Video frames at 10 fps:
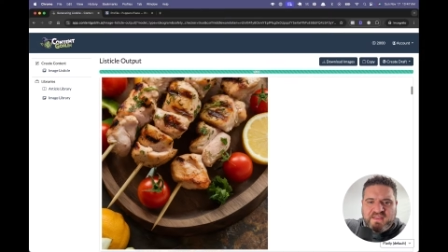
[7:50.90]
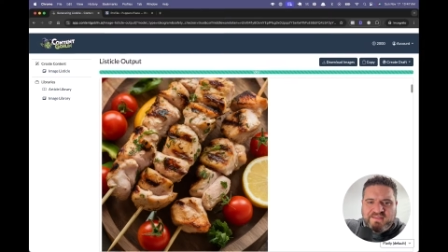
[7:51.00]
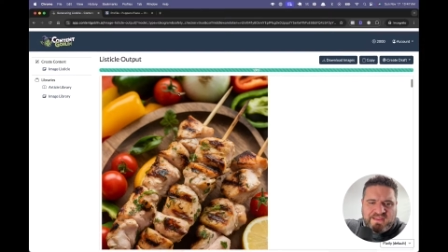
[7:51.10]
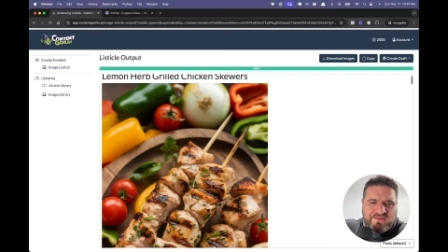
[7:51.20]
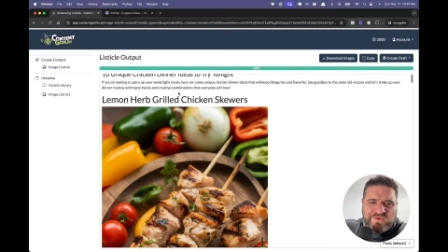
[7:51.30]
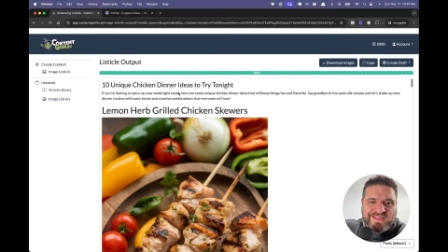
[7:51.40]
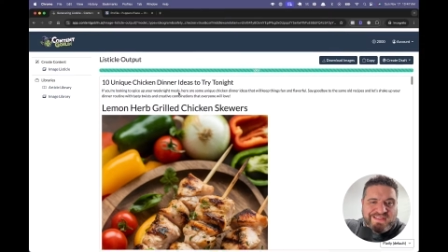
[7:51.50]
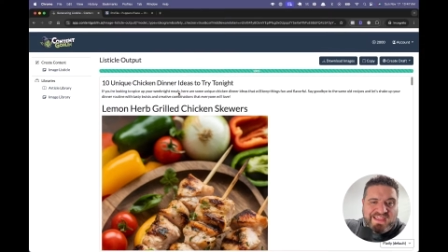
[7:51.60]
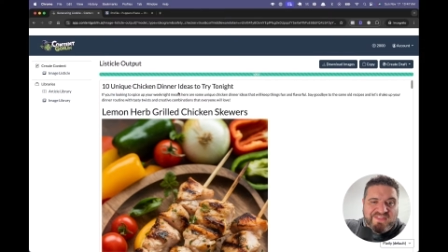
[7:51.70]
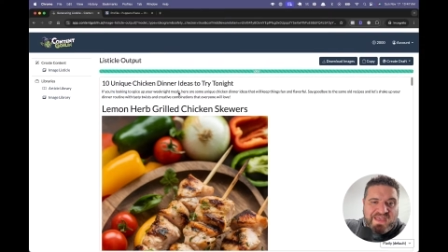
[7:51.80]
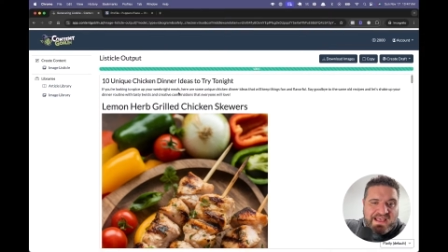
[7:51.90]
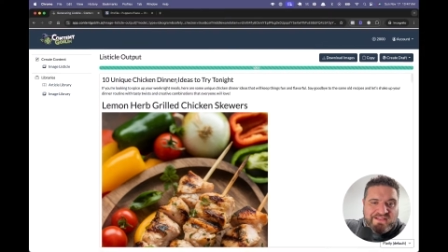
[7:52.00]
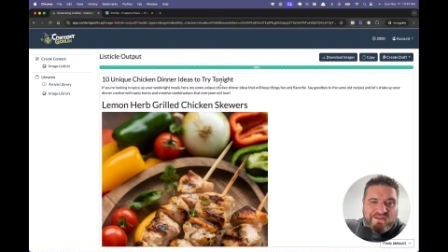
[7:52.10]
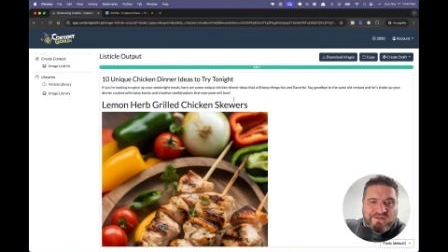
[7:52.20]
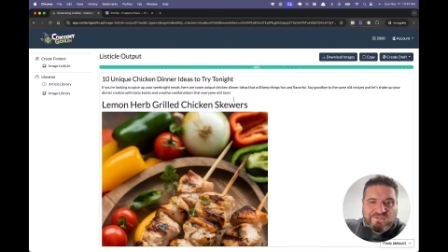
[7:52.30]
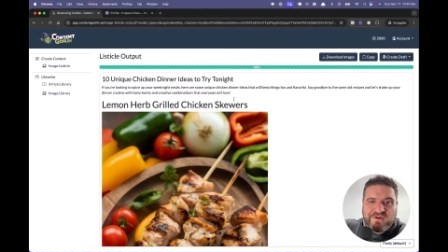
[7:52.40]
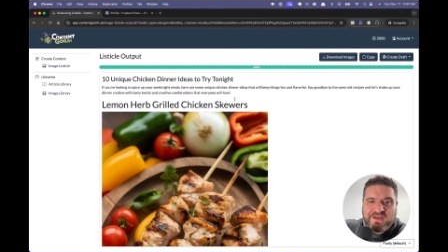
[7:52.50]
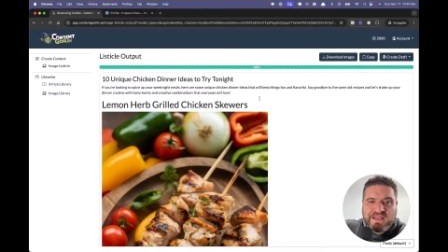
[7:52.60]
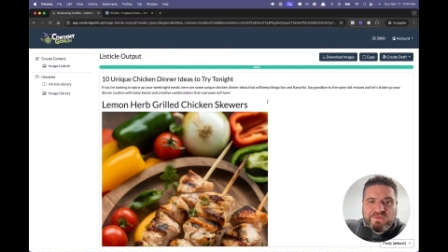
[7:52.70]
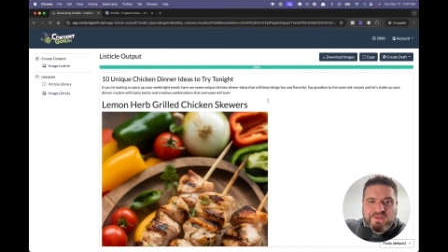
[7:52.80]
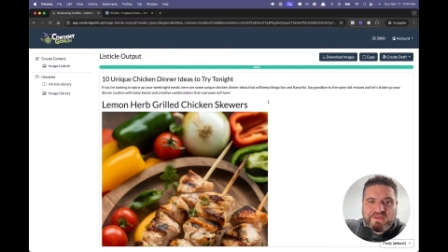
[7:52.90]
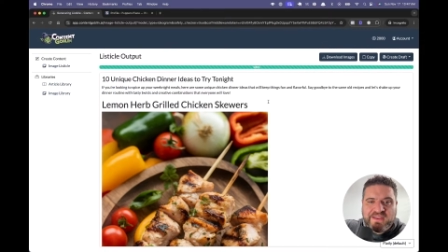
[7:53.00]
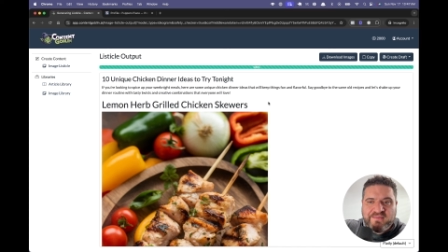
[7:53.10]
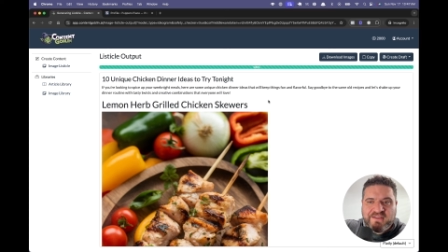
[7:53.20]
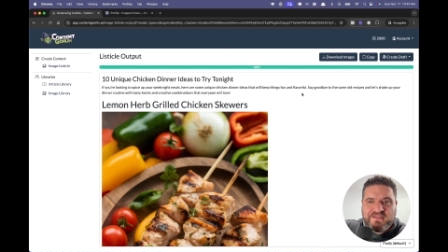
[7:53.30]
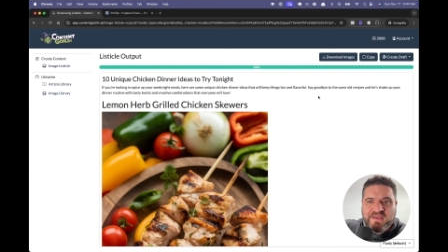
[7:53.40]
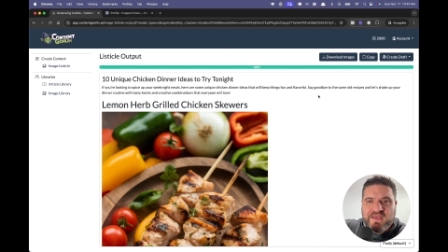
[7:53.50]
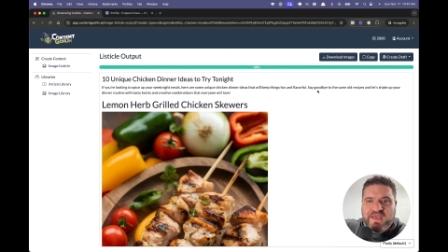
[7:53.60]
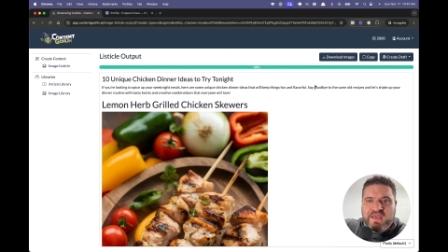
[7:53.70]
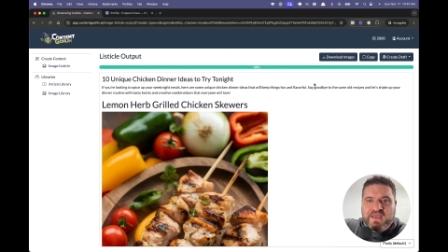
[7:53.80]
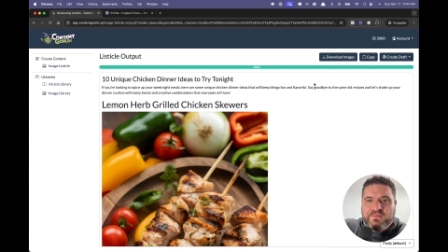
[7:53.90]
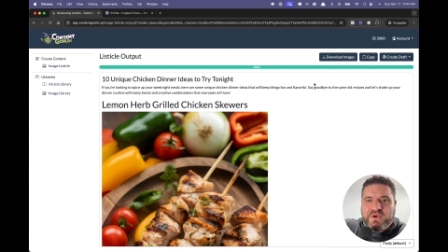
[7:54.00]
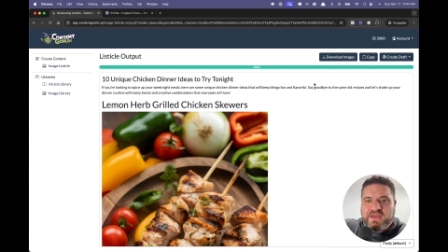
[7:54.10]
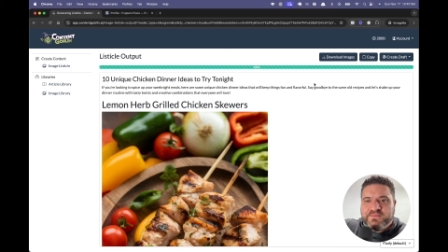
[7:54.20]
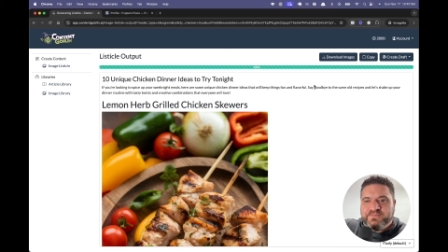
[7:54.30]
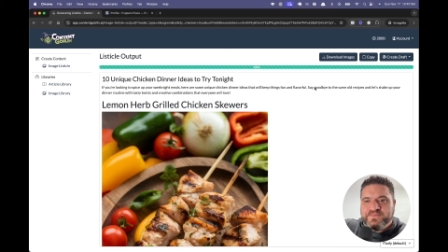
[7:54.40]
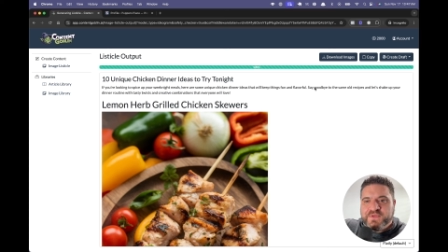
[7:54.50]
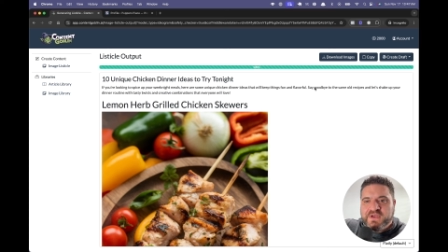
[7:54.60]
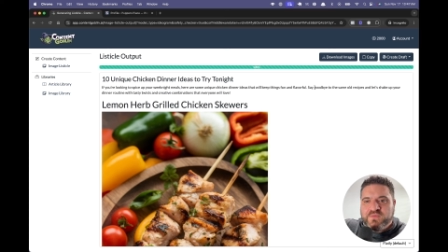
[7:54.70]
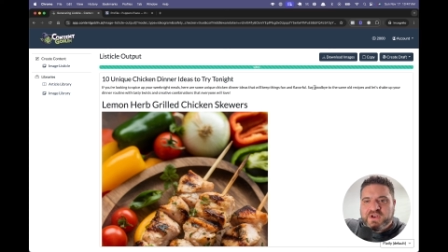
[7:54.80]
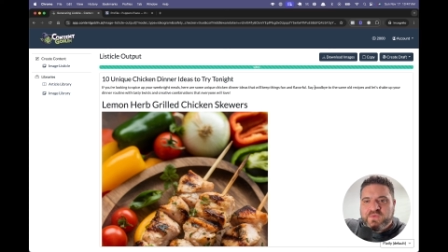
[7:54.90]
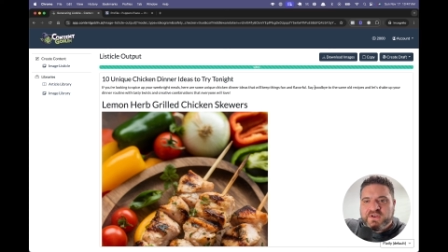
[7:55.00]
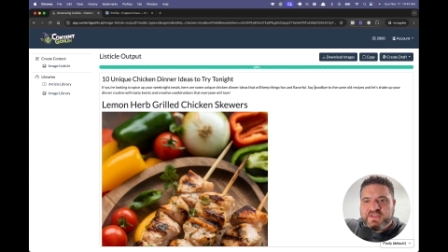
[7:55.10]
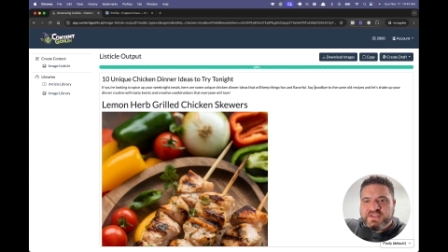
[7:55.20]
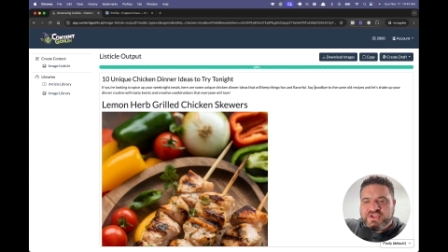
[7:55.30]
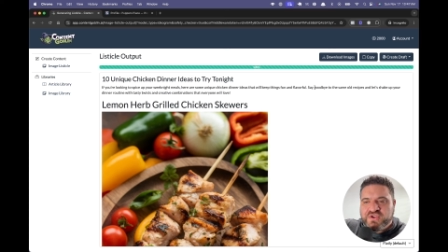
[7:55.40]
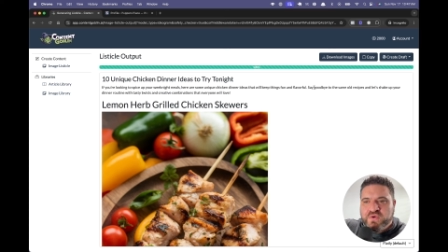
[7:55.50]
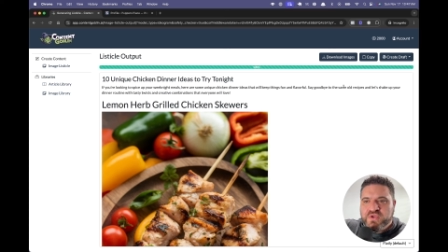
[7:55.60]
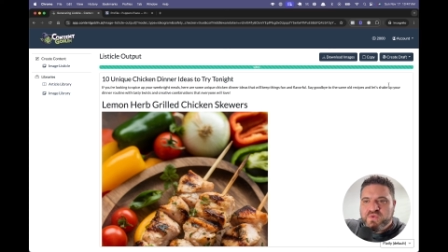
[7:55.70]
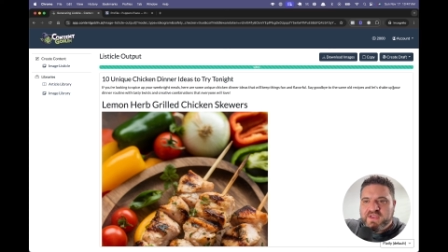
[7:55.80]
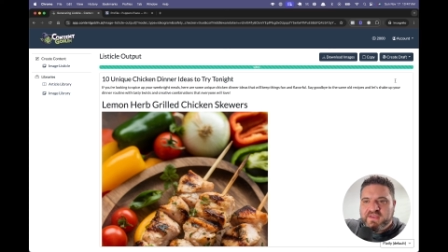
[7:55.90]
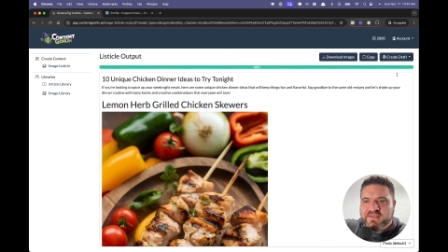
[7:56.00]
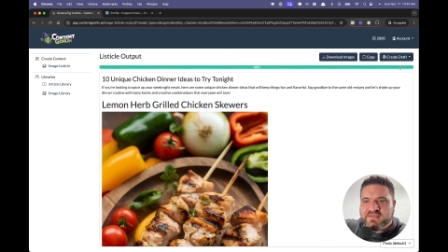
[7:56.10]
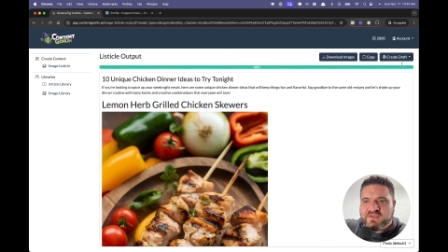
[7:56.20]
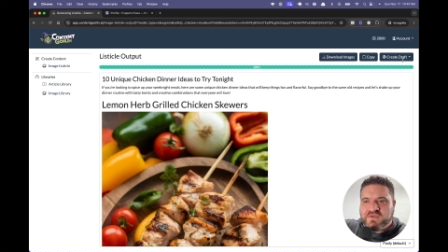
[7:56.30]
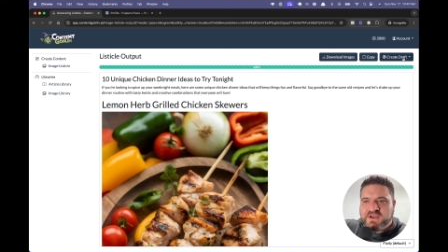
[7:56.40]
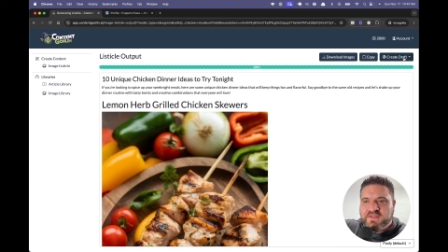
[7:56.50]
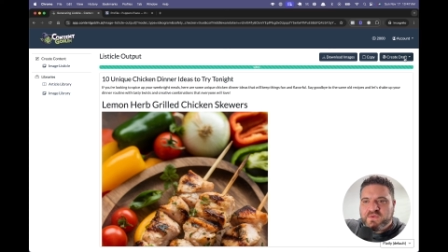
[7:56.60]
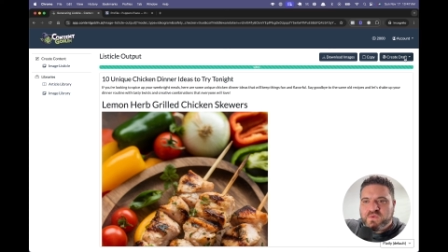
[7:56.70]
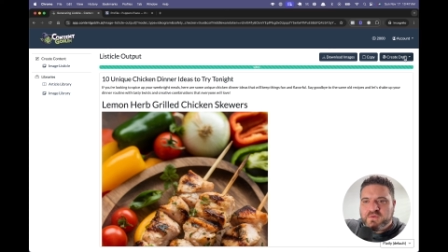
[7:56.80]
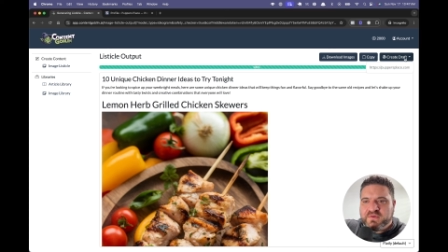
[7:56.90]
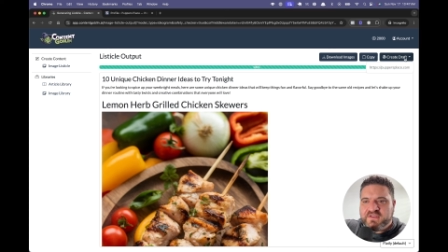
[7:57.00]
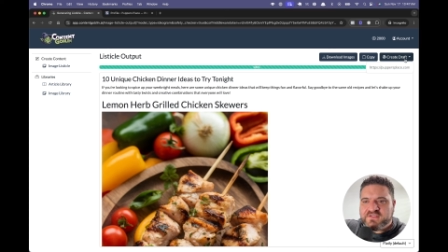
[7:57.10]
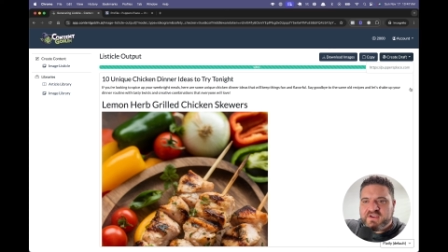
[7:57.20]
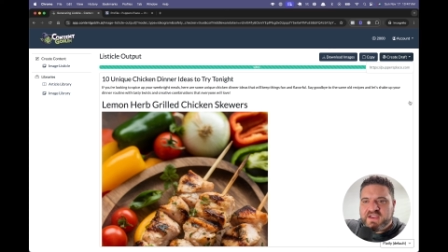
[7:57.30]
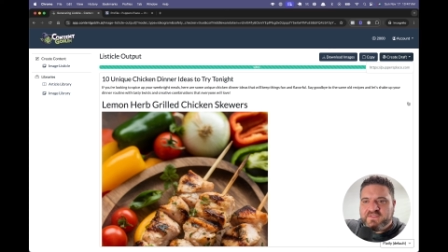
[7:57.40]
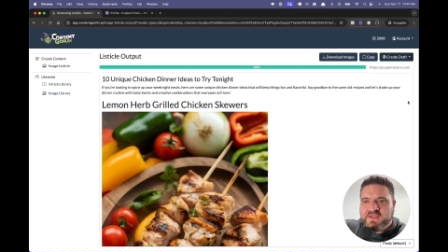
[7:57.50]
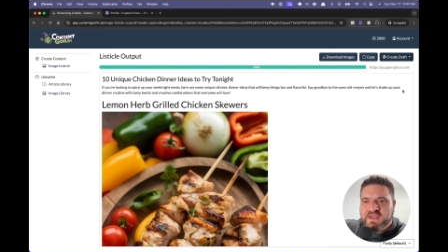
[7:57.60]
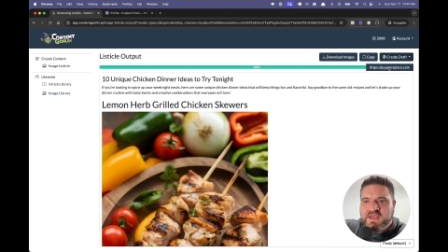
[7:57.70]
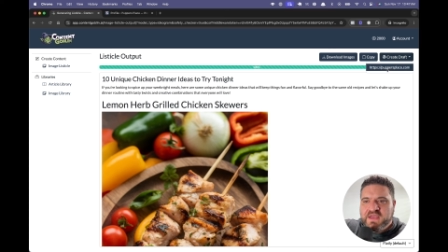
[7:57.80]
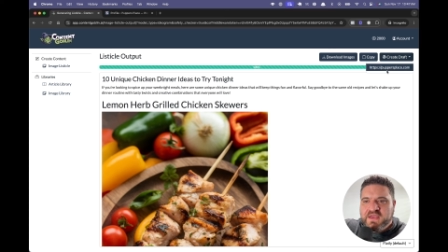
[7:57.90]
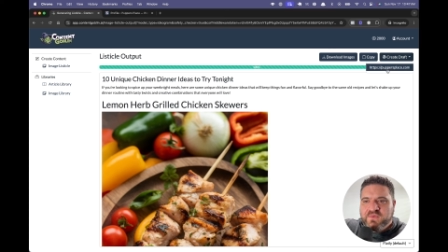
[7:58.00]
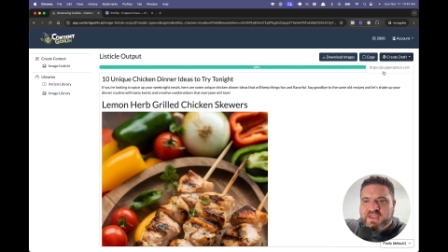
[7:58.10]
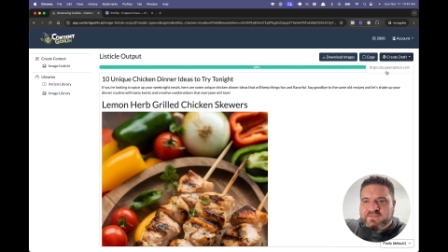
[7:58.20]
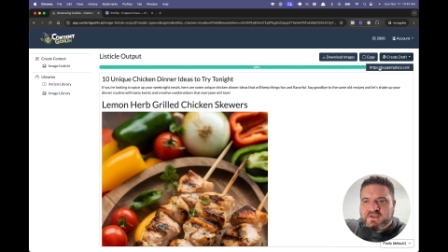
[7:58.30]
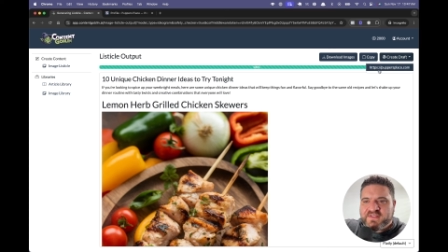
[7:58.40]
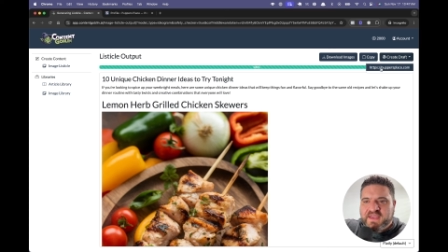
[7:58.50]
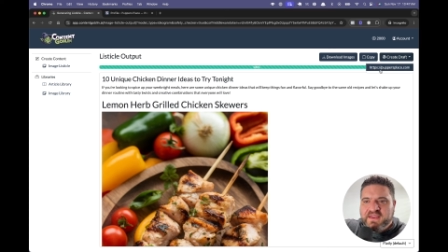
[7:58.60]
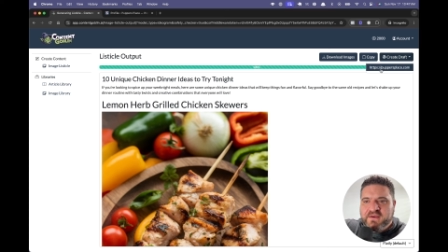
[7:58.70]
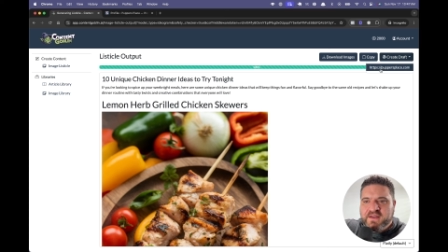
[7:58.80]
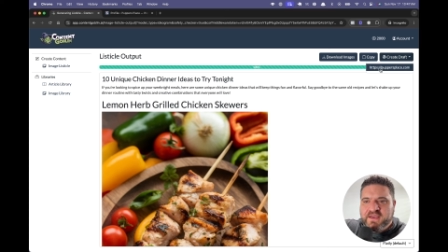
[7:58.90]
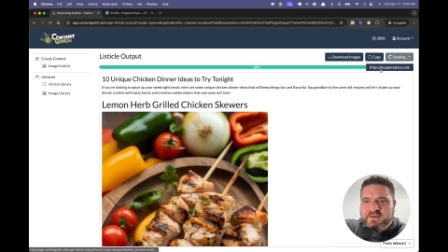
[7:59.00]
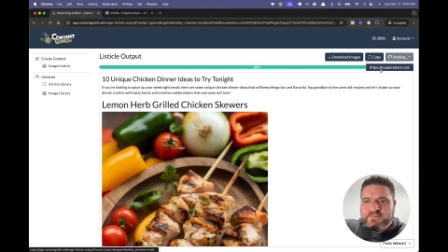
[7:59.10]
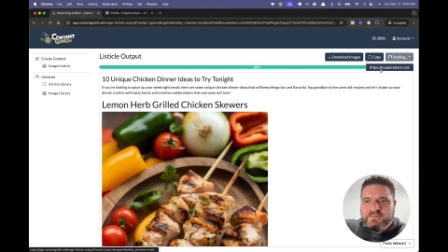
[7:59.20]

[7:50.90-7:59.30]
It didn't really take that long for a high quality image, but what I wanted to show you is creating the WordPress draft. We have our site here now.